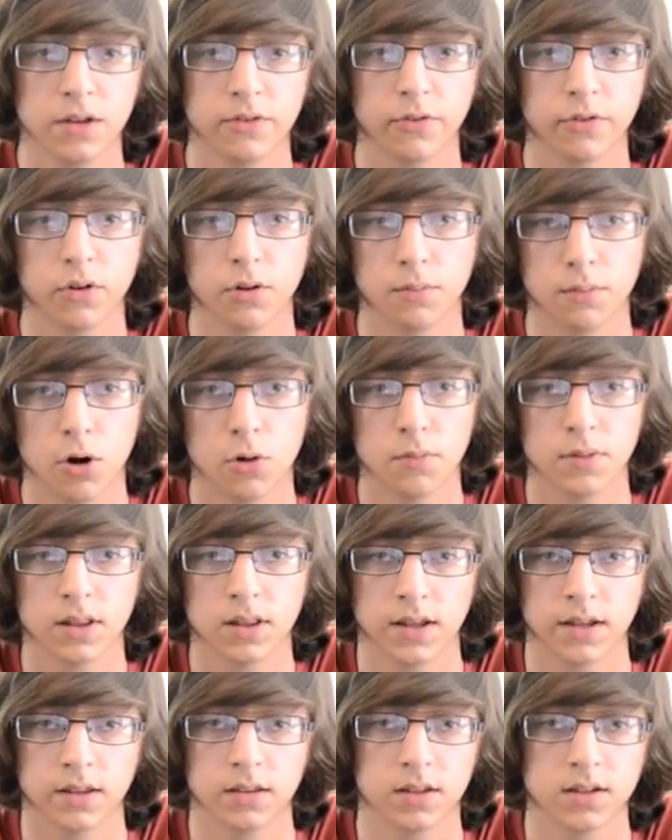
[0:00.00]
for a moment
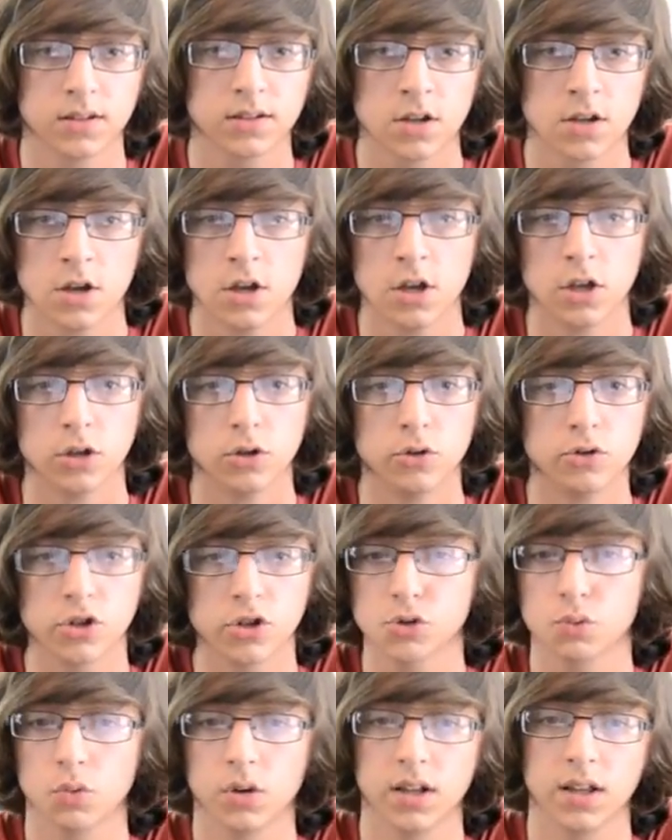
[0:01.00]
like this, you
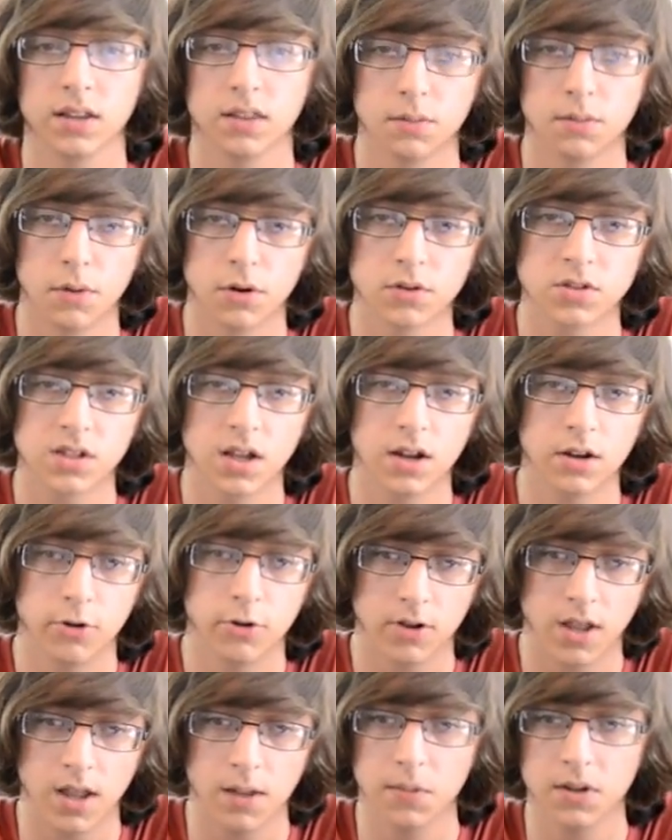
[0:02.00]
just want to get the most out of your
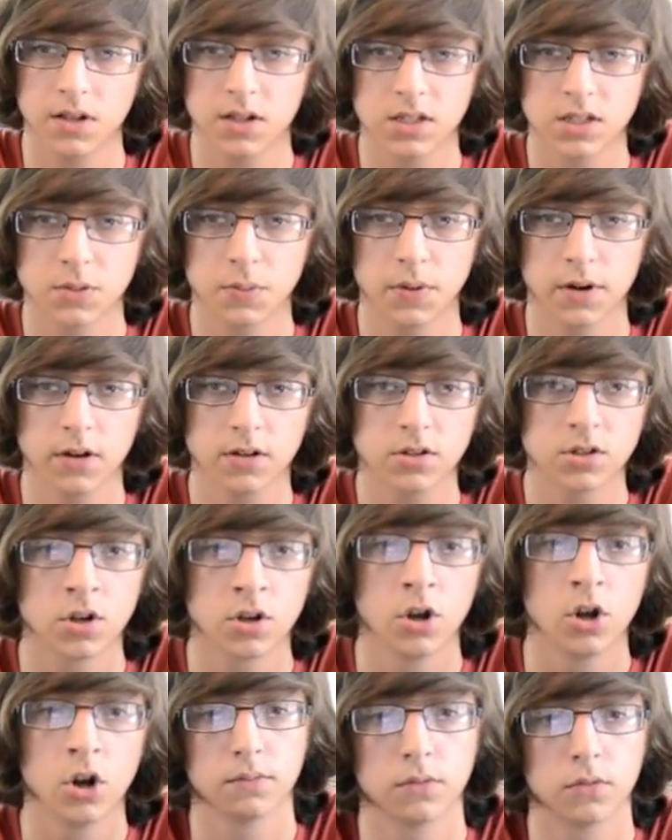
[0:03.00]
gaming experience,
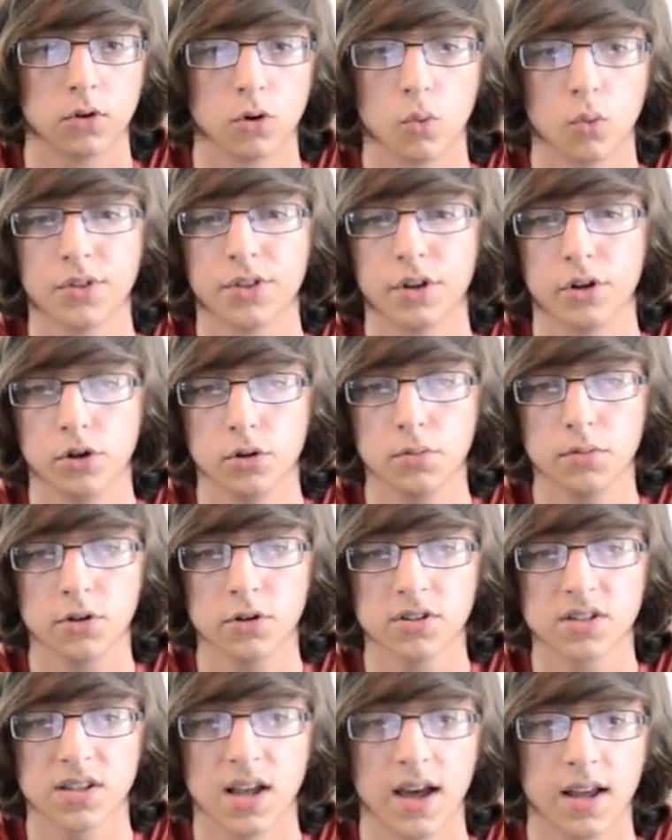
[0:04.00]
or want the
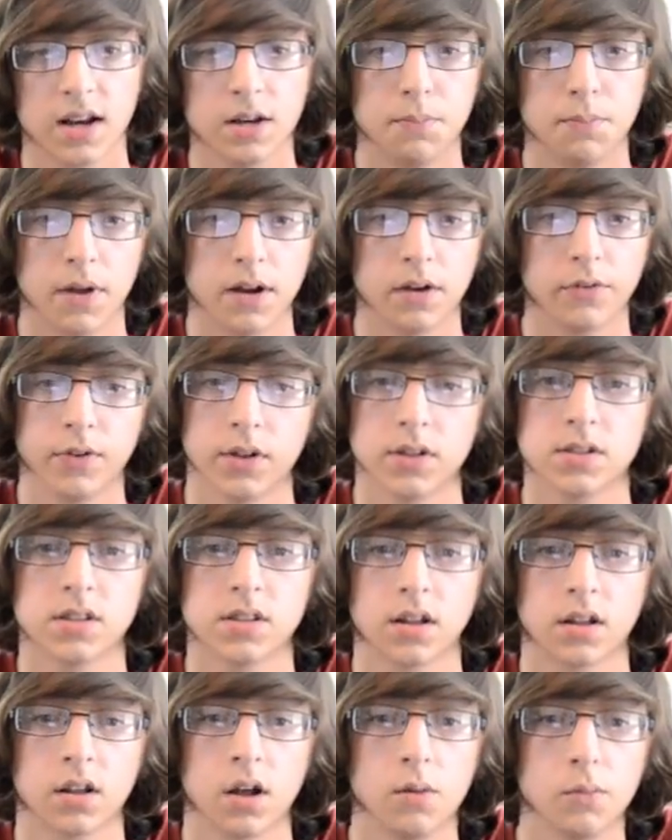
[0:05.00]
numerous added benefits
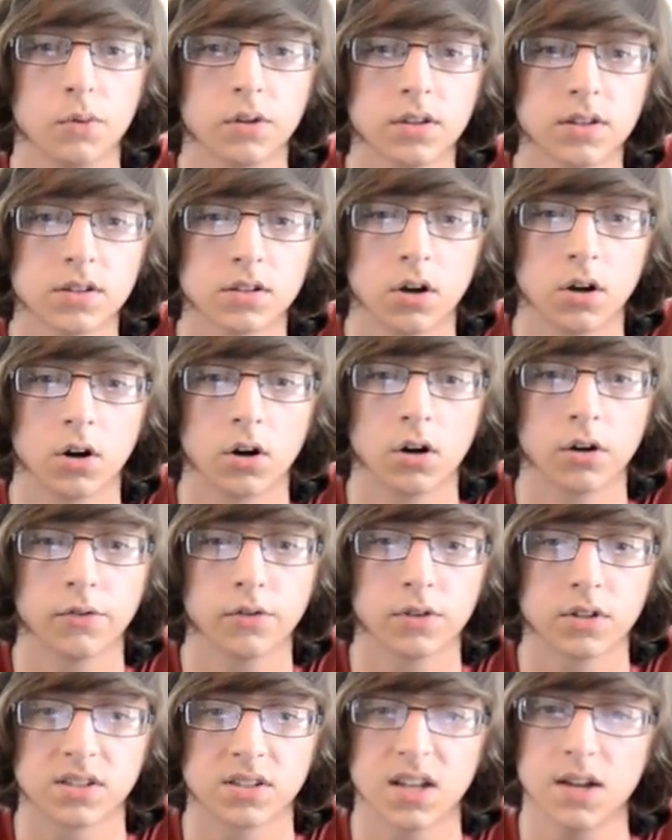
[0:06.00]
that come with this card
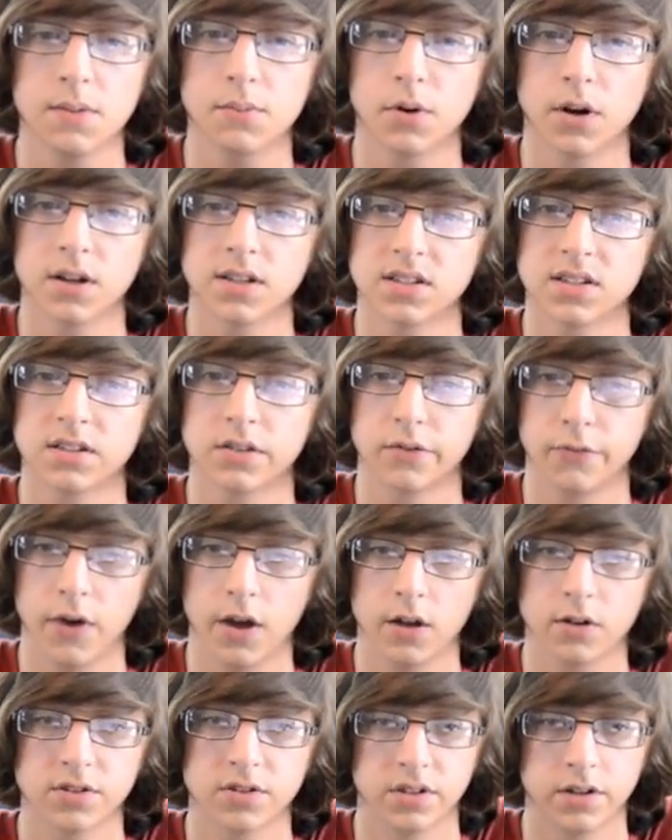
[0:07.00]
for the same price as the
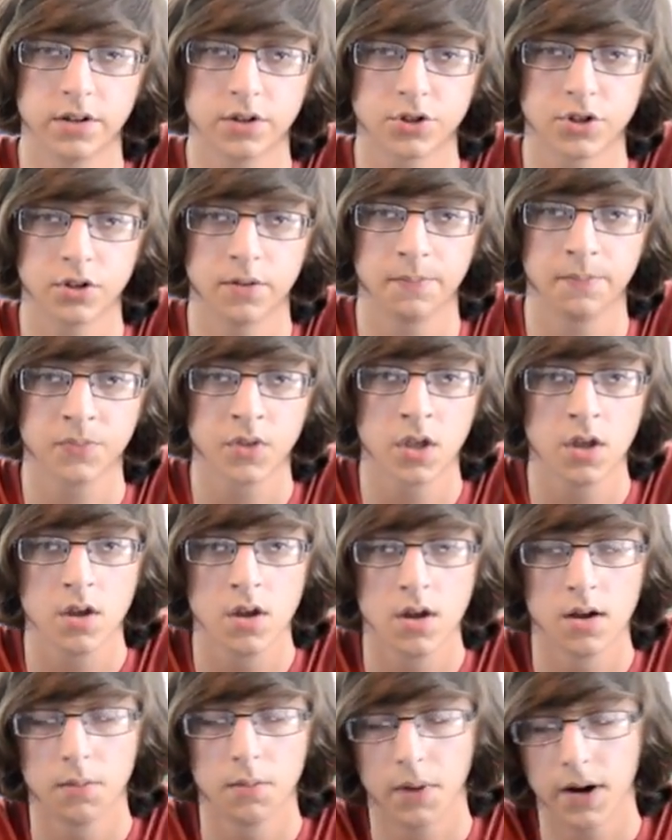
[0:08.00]
Founders Edition.
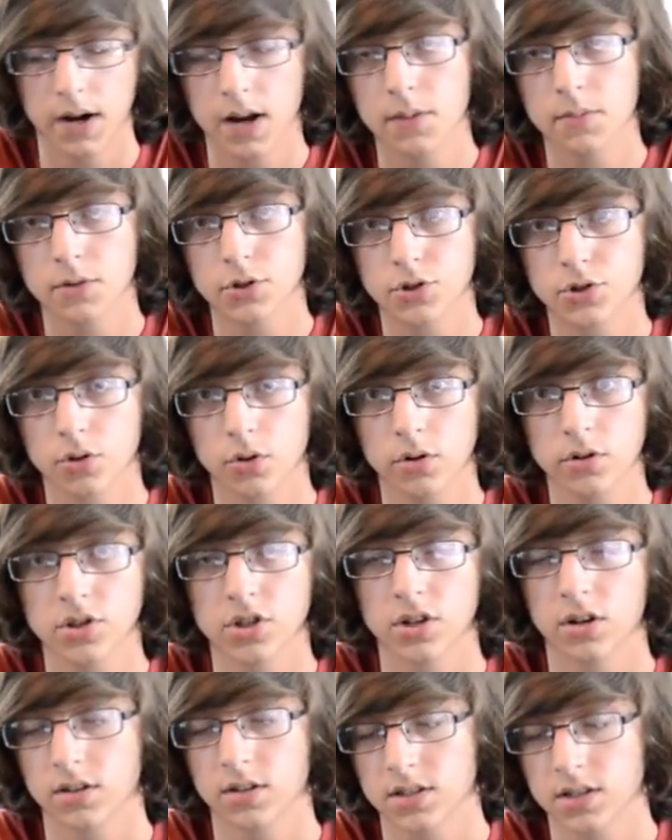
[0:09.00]
My name is George,
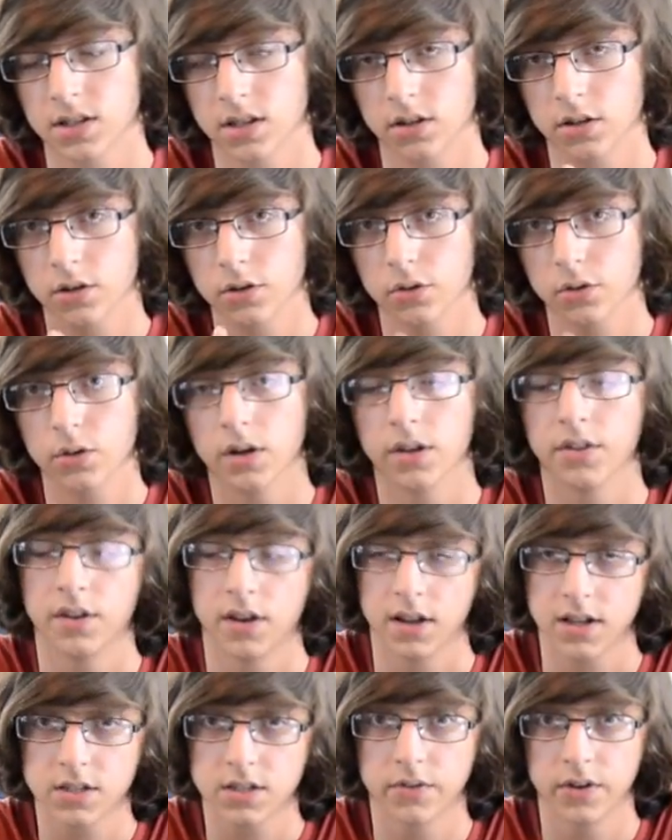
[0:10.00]
and I'll see you in the
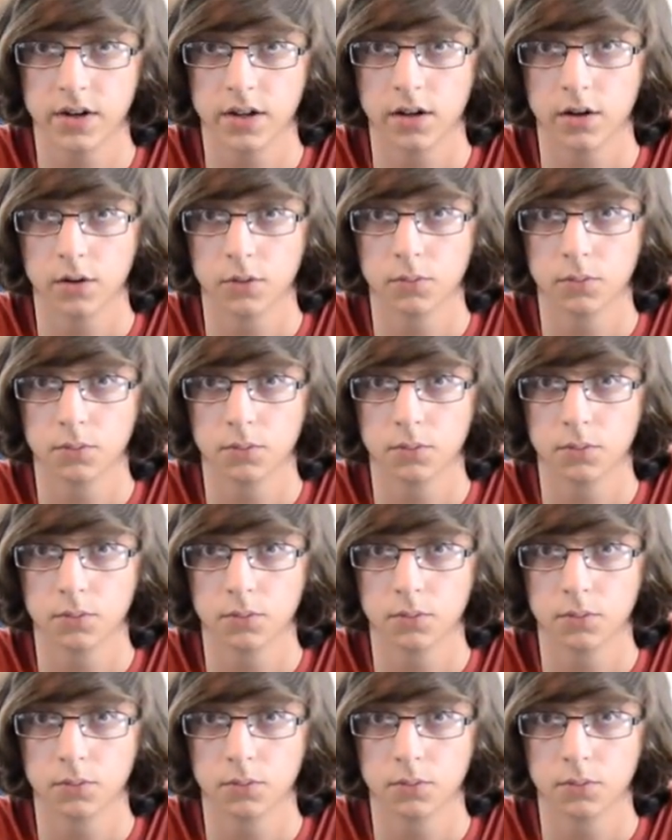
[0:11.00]
next video.